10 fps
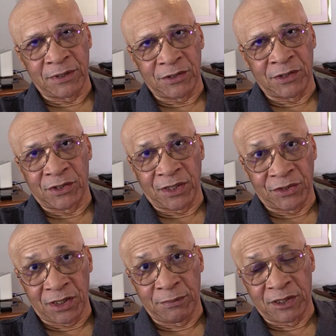
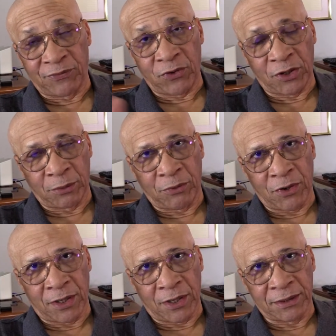regime is falling
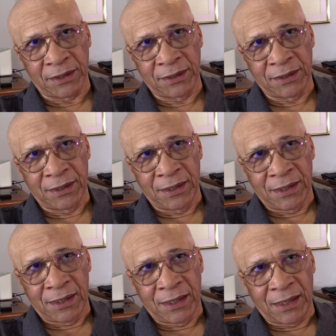apart.
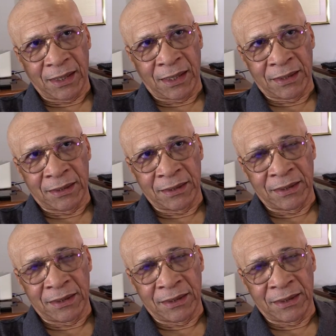And